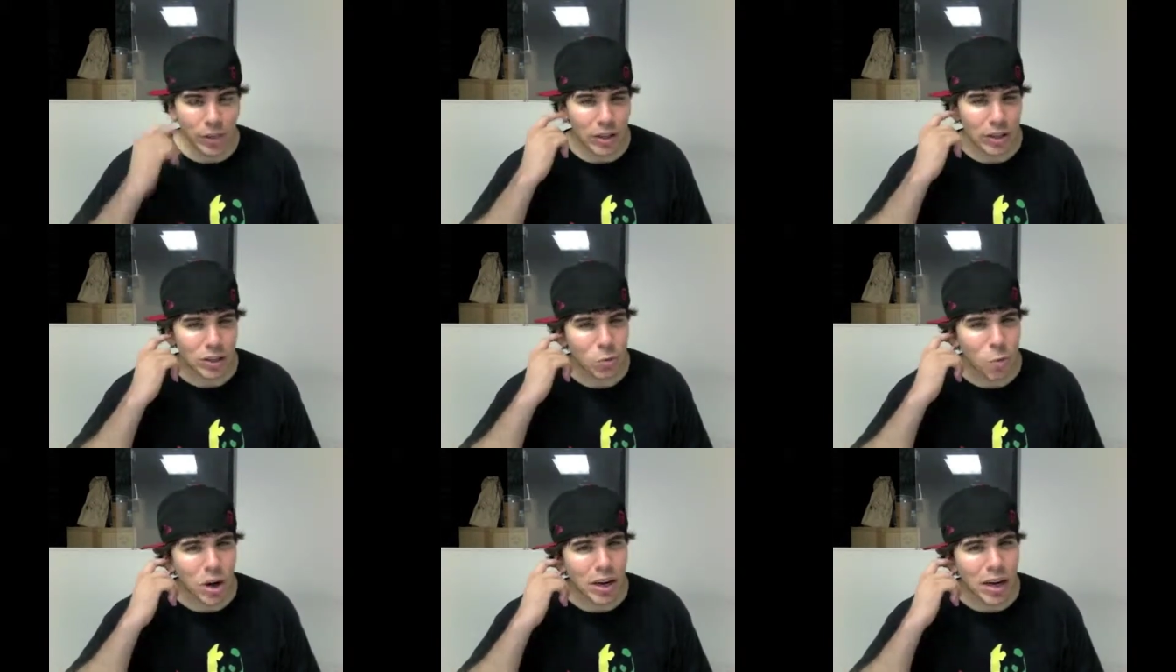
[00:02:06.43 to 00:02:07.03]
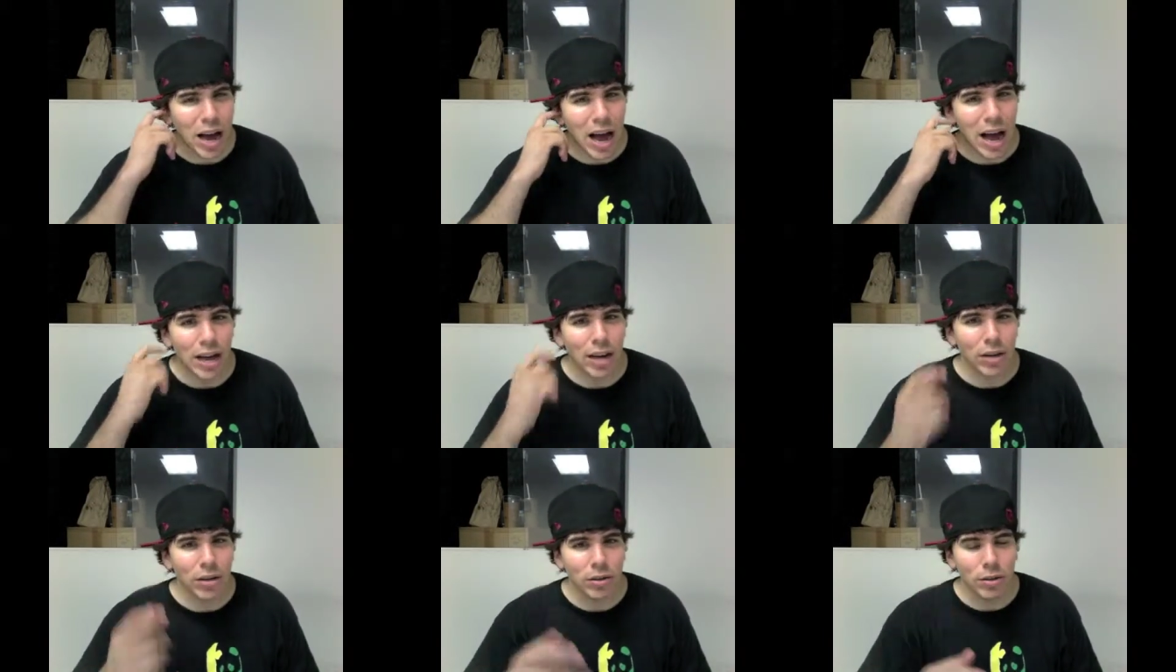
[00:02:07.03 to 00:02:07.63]
This one
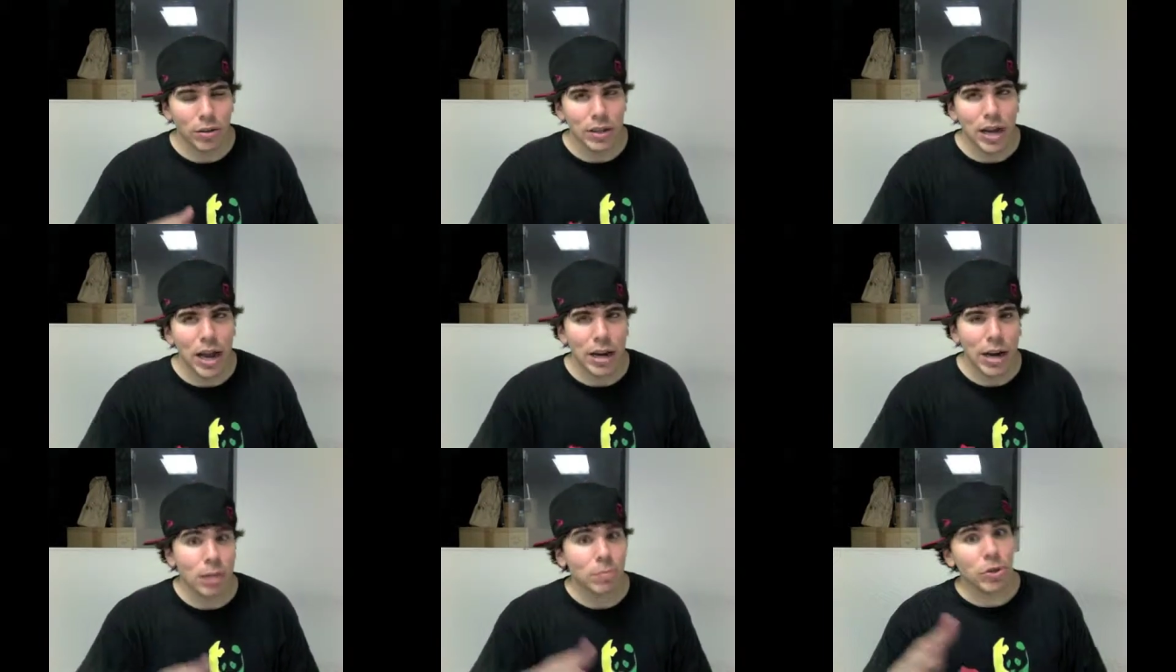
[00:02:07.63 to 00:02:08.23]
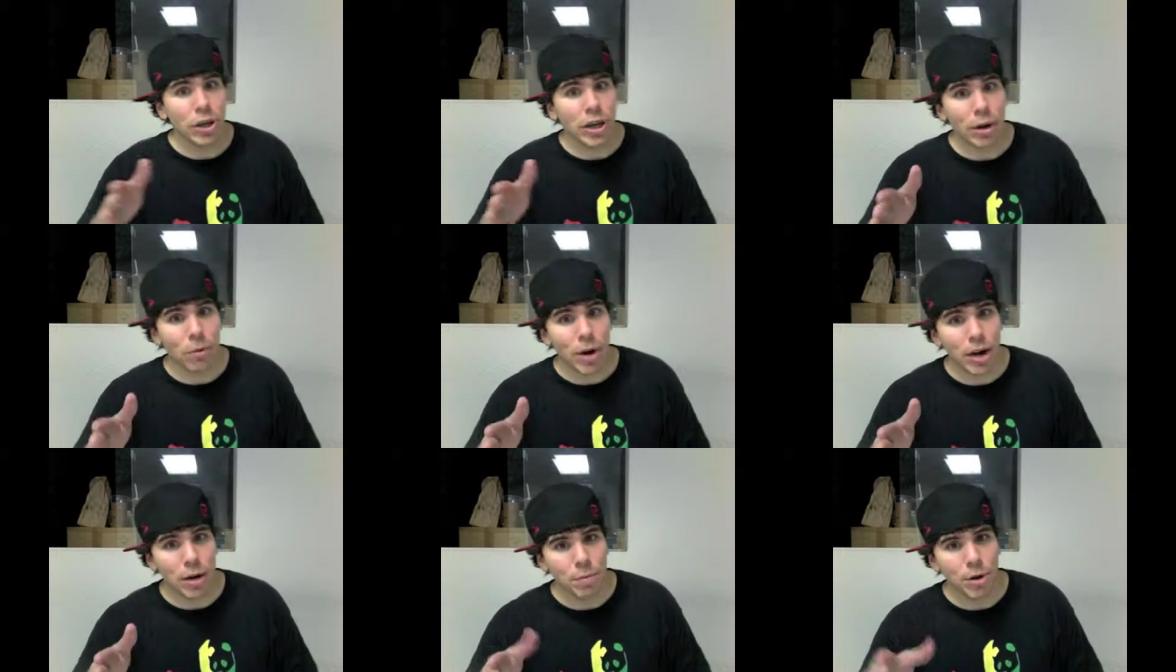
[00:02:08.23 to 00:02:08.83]
guy, dang, now I'm starting to get
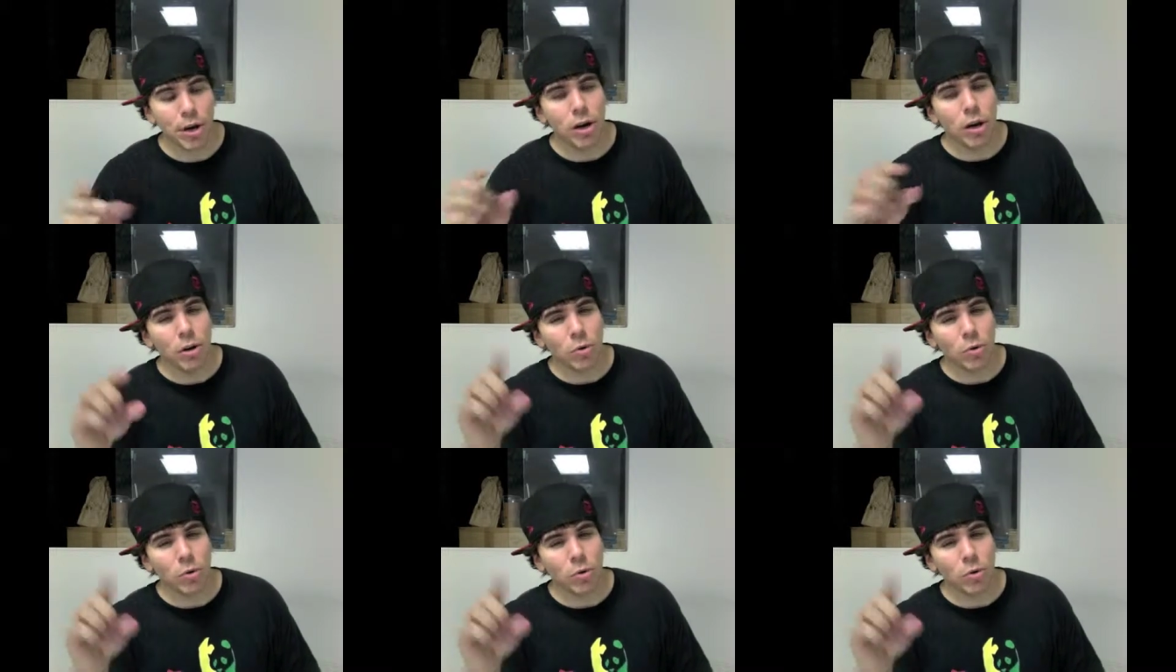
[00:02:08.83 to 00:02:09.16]
random here.